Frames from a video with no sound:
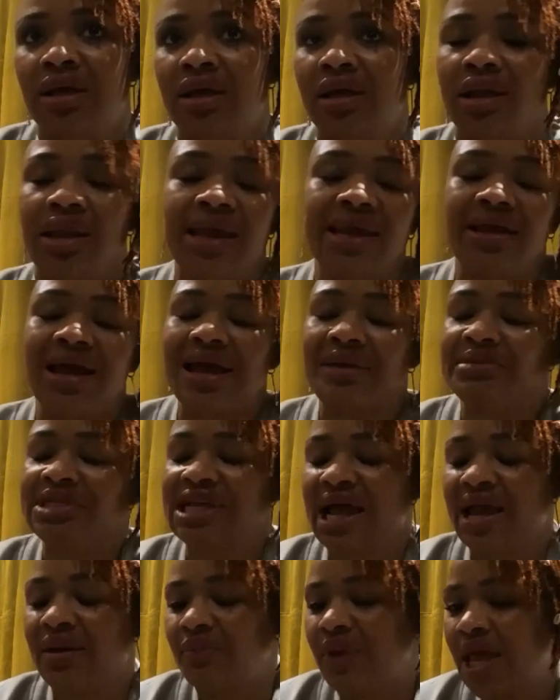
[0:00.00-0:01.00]
Like, I'm
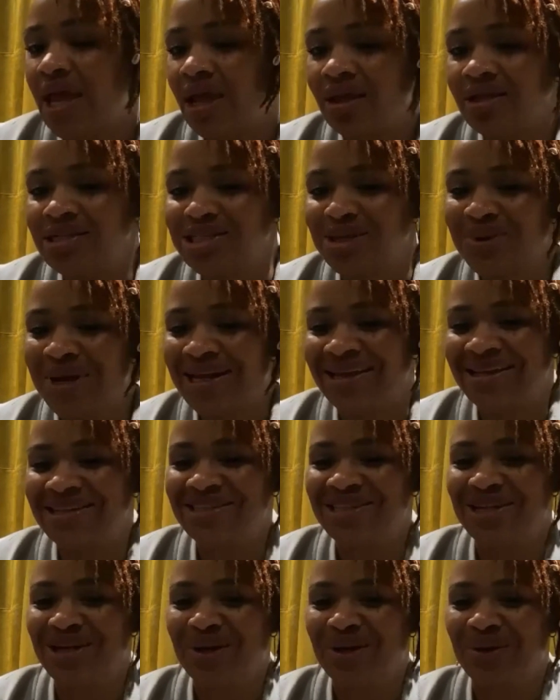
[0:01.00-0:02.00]
type A, so I need
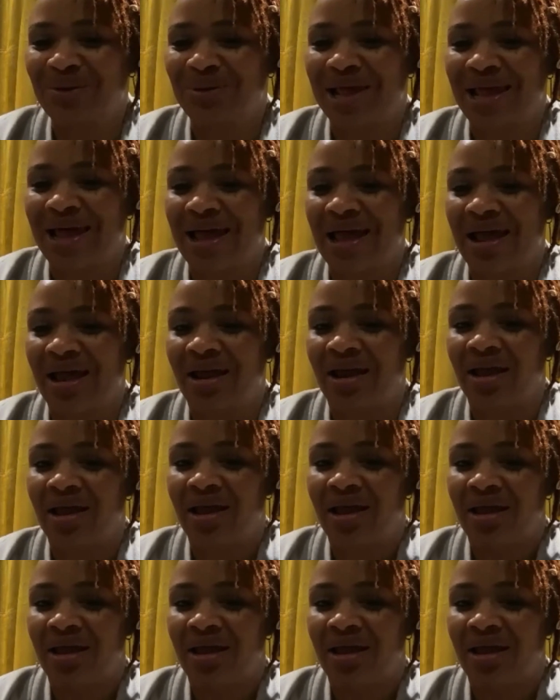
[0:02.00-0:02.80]
to know that,